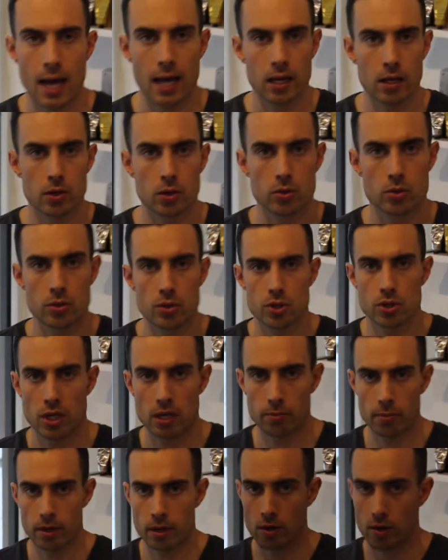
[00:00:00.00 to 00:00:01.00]
aloe,
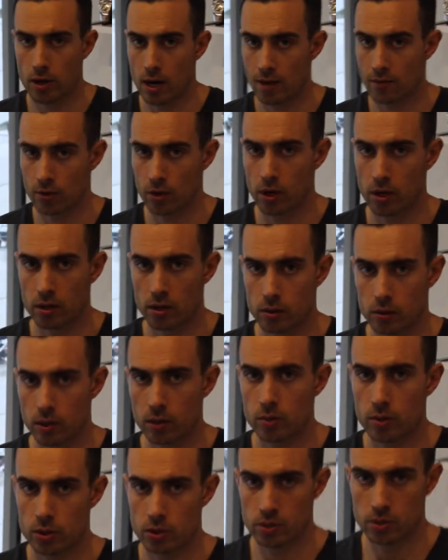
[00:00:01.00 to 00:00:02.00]
shea butter, and avocado
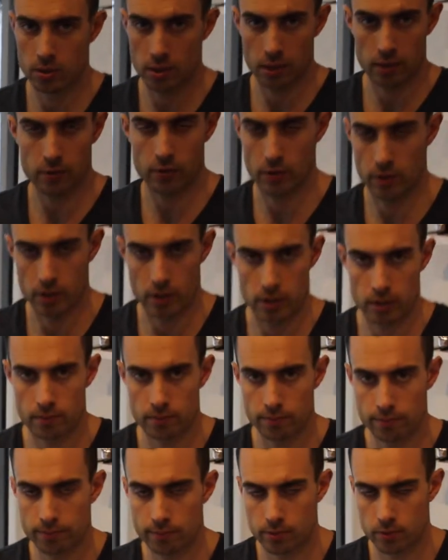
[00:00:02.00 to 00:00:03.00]
oil, which deliver
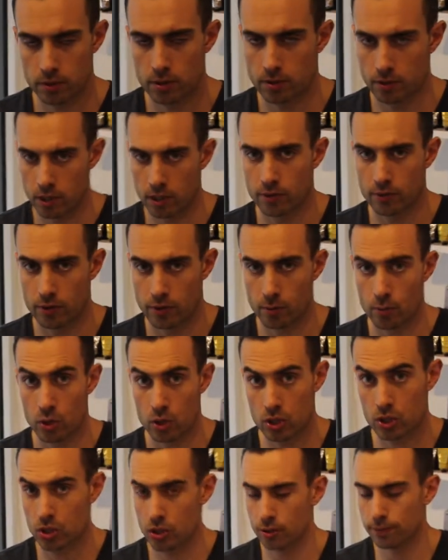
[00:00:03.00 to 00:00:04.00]
the deliver the
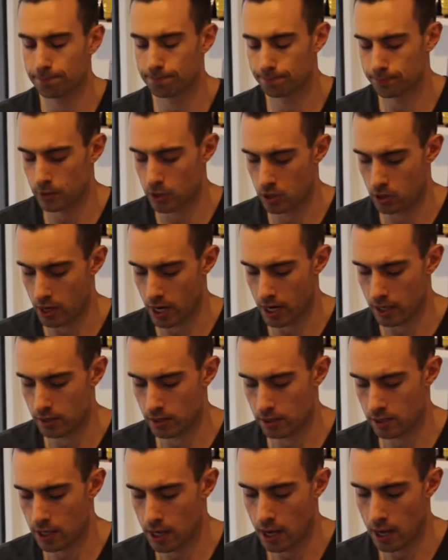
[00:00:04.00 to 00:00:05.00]
moisture to your
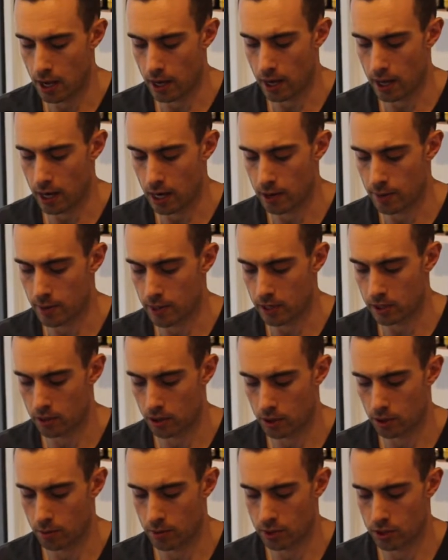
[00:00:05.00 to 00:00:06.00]
hands. Uh, and then it's
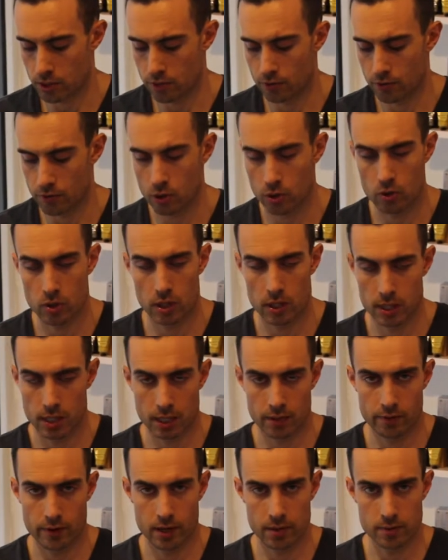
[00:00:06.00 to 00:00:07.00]
got a whole bunch of different nutrients
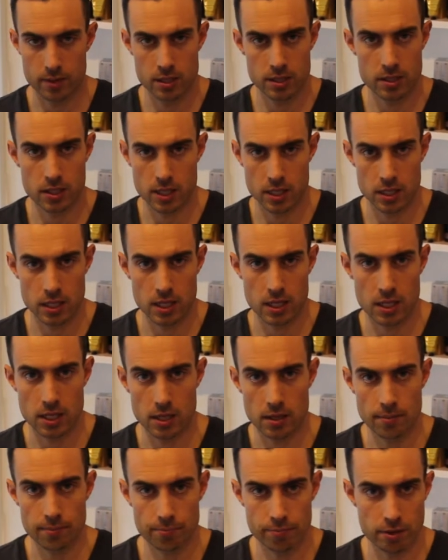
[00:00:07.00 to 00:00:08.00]
like vitamin C,
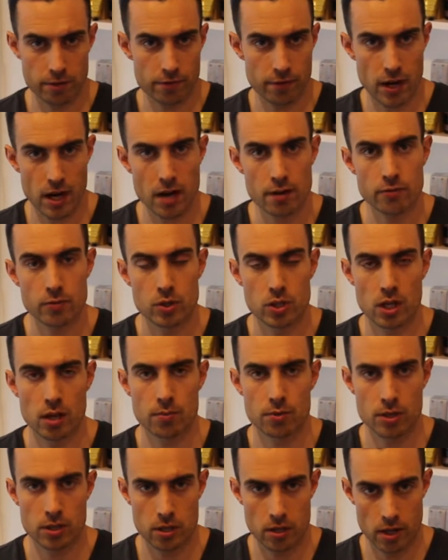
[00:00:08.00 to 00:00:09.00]
E, B5, which
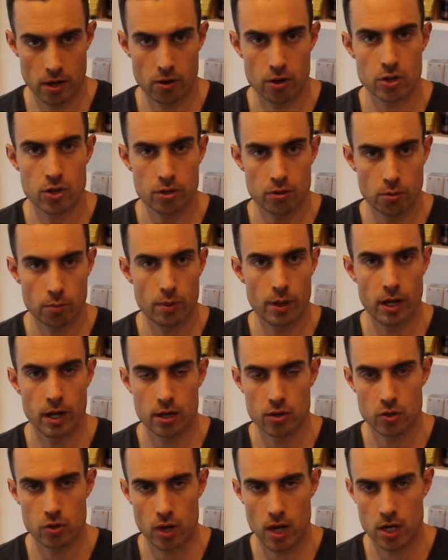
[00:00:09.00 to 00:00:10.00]
help to nourish and
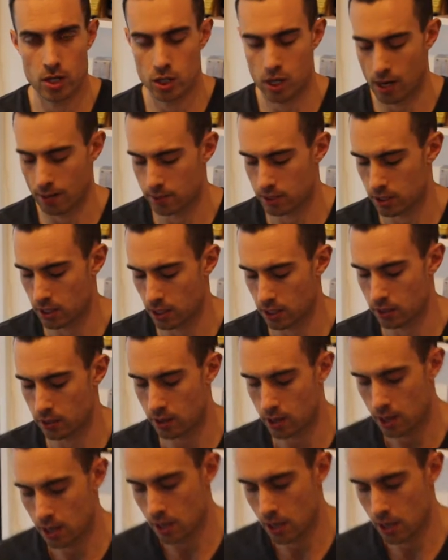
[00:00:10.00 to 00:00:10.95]
repair dry, chapped skin.